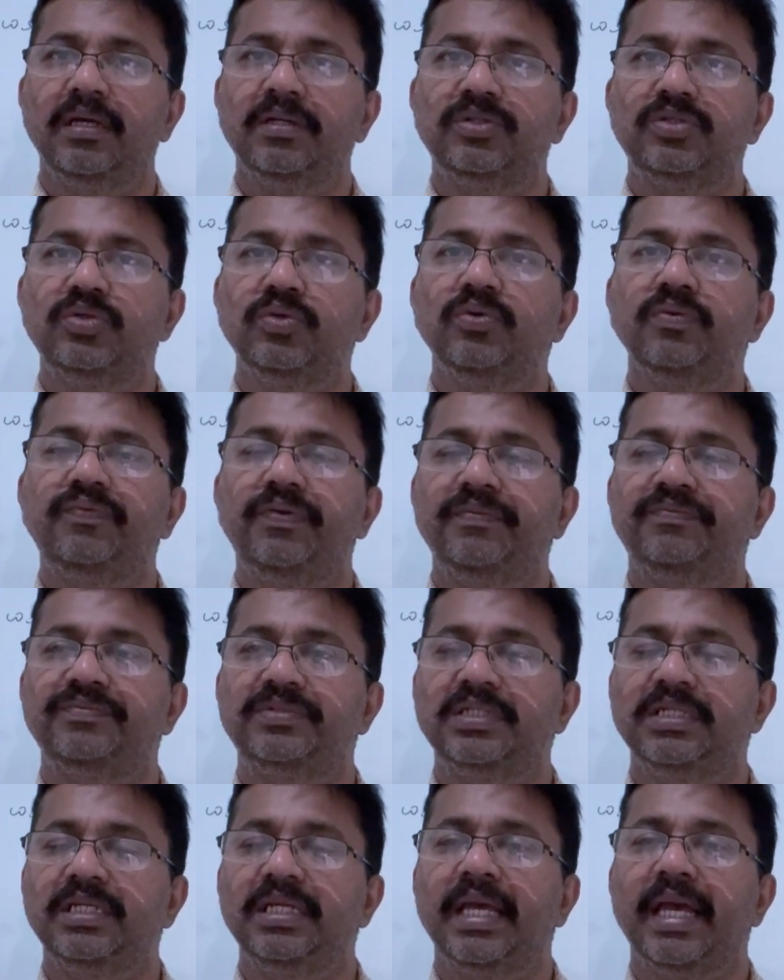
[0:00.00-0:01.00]

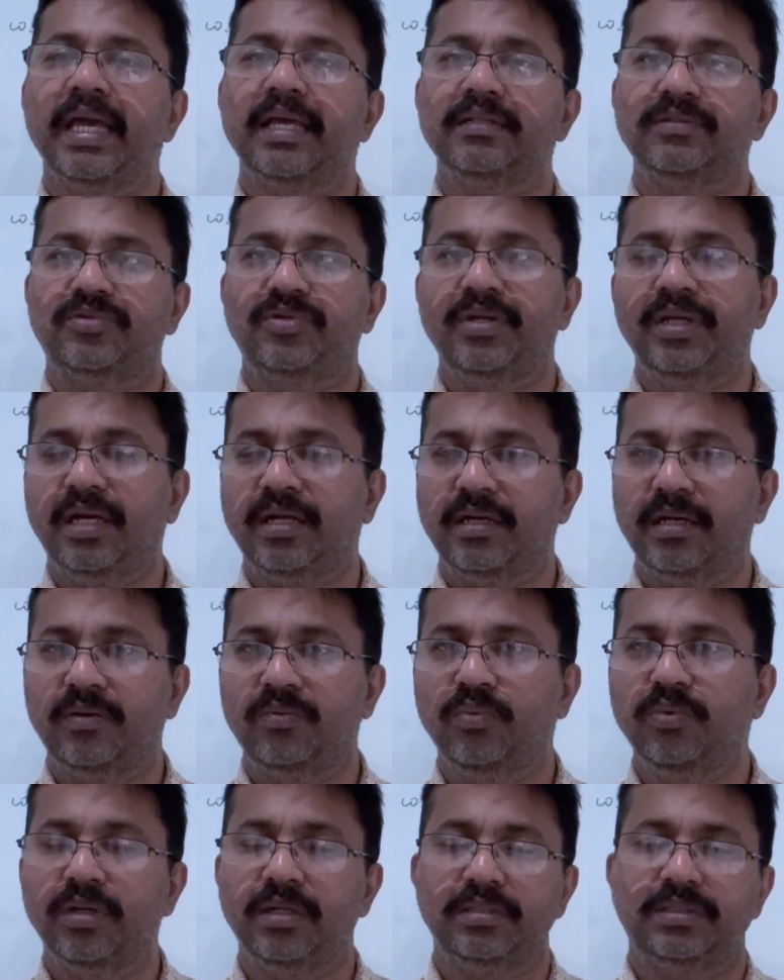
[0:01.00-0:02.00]
250 and 300
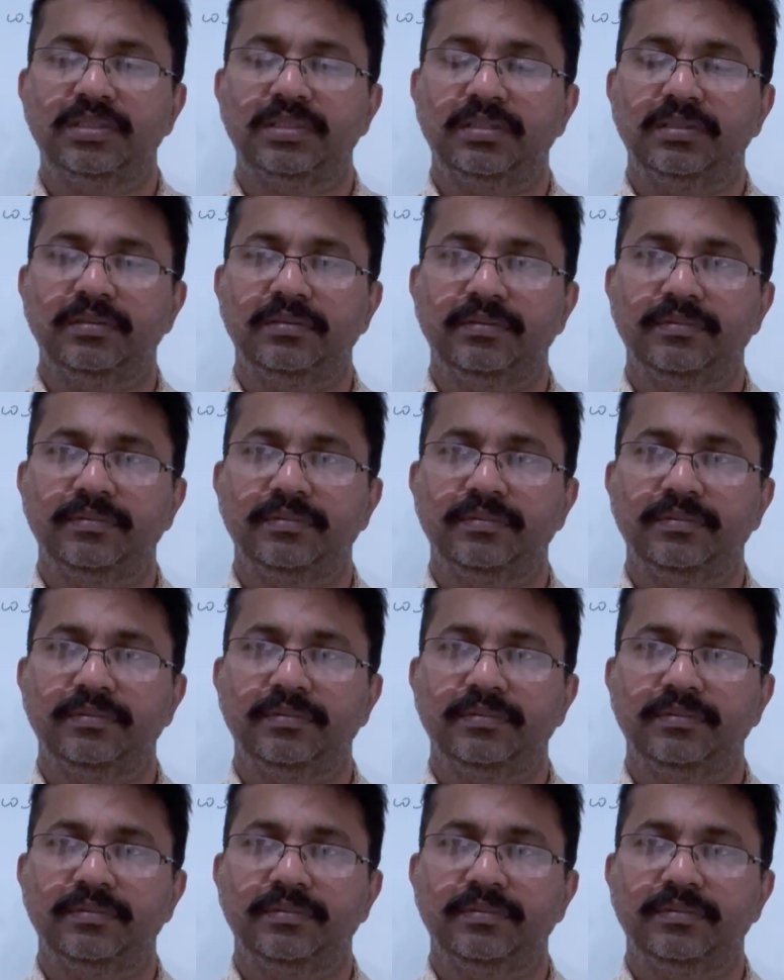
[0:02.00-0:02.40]
words.